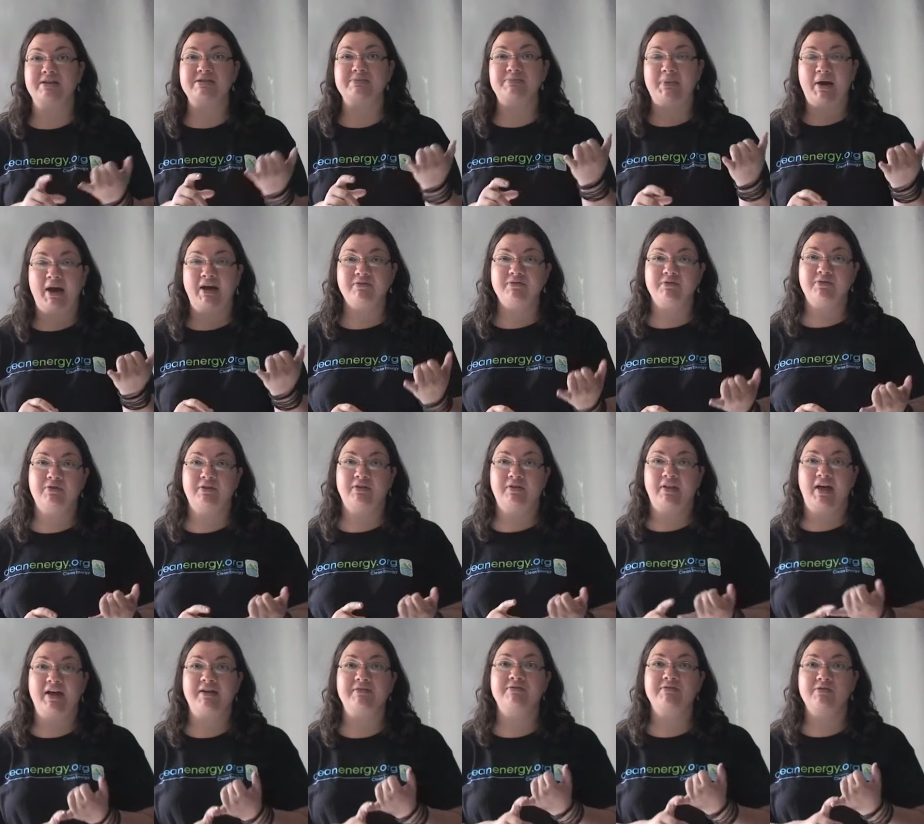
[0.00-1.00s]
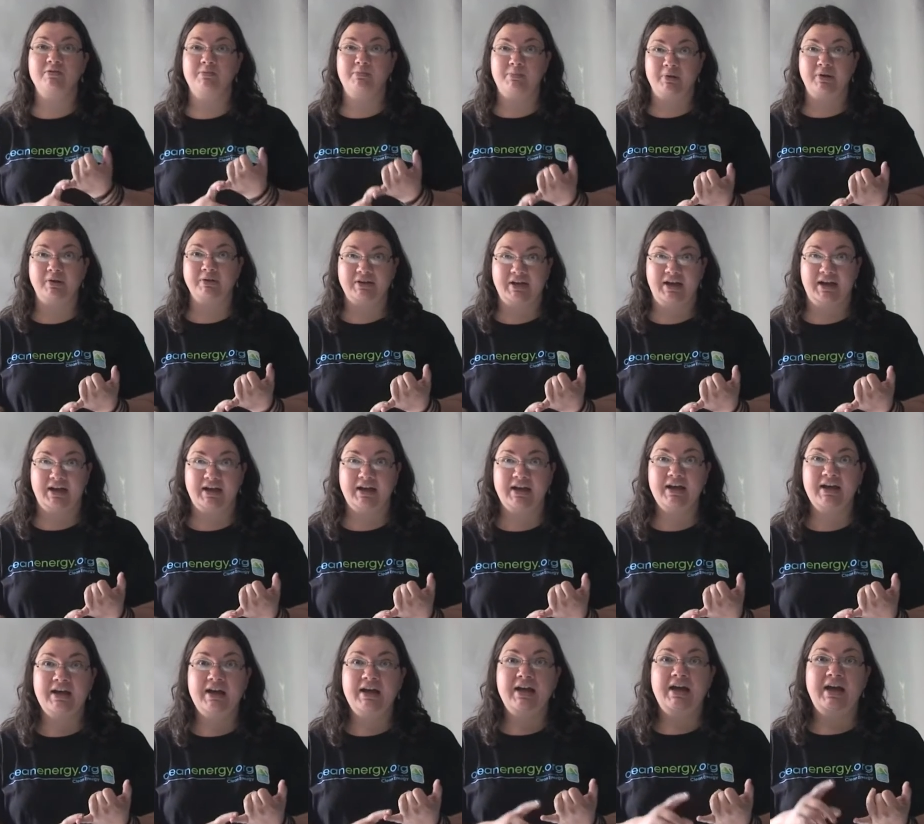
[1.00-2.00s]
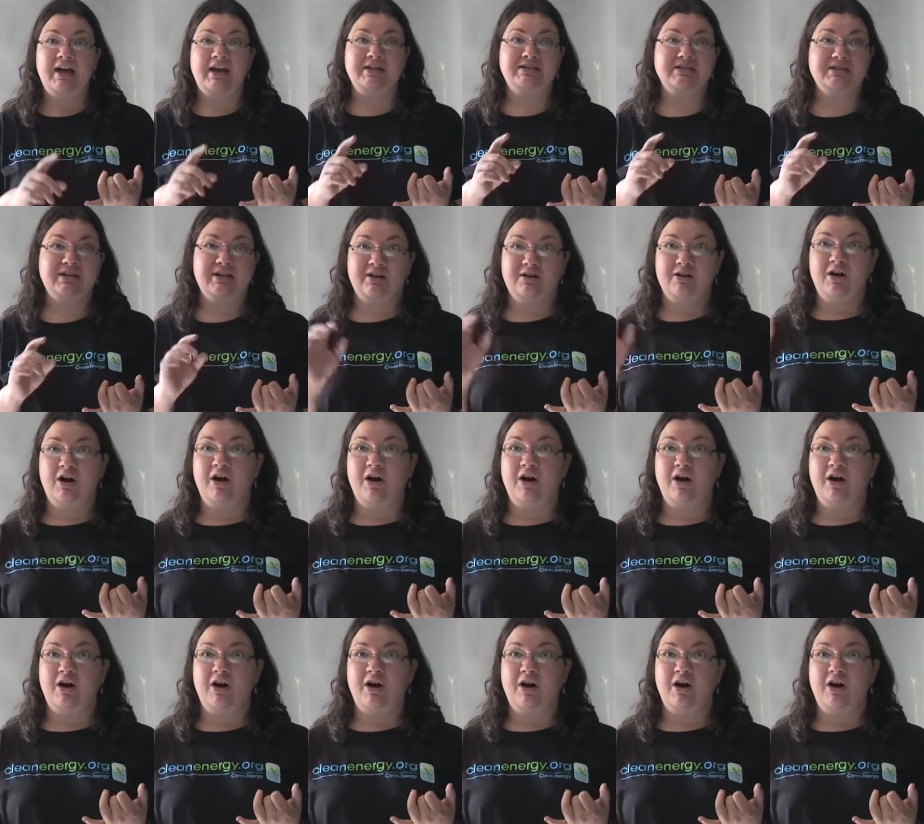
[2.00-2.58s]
it's bad for the life of the building. It's going to